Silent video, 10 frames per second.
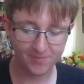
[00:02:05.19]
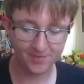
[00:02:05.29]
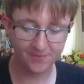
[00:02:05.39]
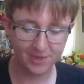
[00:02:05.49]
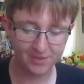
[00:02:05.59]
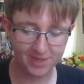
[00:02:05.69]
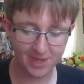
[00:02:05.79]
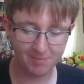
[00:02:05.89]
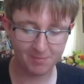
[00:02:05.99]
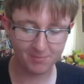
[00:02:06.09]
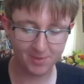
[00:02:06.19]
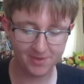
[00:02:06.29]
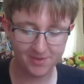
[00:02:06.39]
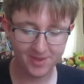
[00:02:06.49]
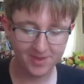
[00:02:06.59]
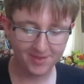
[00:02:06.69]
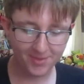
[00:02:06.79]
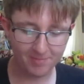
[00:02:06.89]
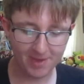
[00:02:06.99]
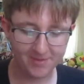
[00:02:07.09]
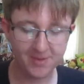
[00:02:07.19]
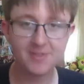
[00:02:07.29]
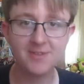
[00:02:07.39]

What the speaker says: So if you look at the Apom as well, the background,